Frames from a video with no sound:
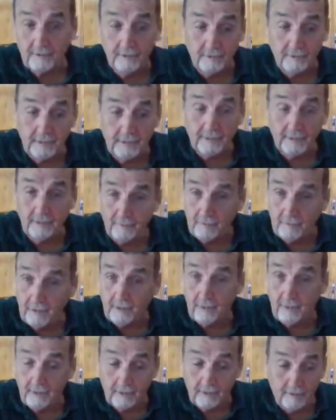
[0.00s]
get
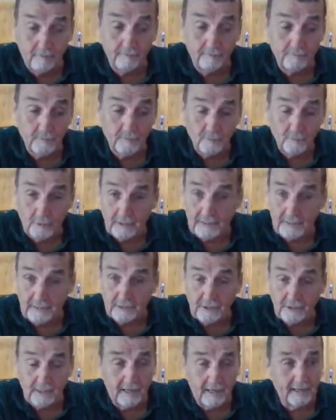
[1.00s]
uh, really
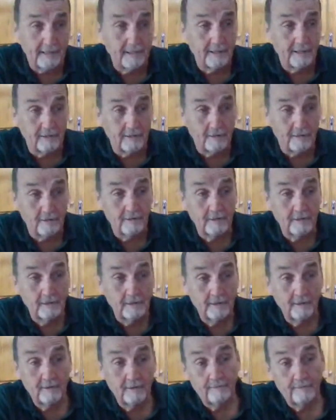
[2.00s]
exciting here.
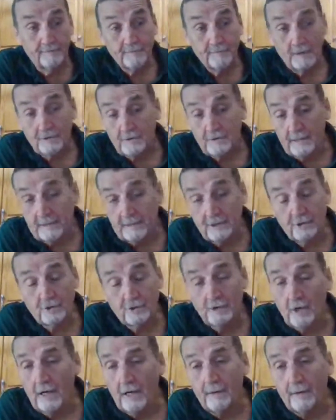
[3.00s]
So I just
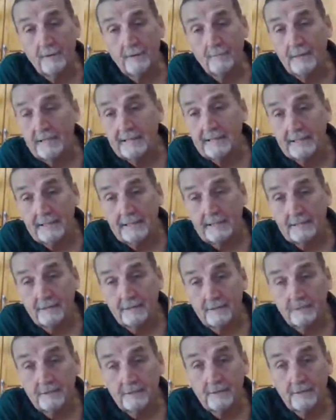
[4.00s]
dropped to my
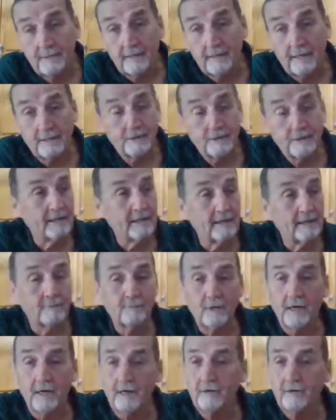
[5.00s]
knees. I said, I'm
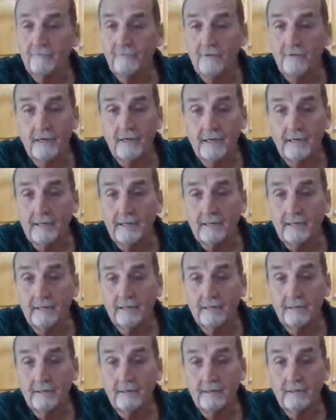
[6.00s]
not afraid.
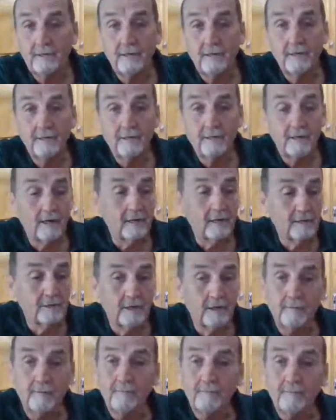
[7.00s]

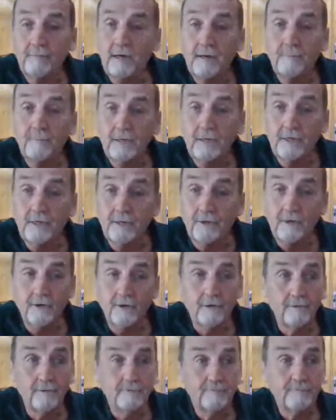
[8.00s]
Come, I'm here.
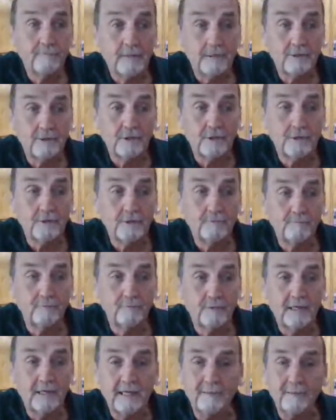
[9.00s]
Just
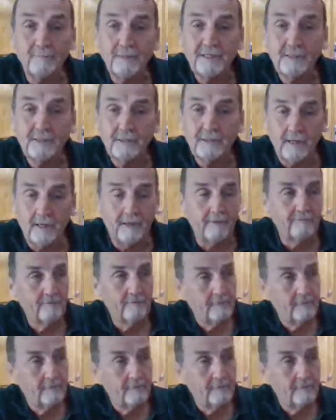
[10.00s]
keep me safe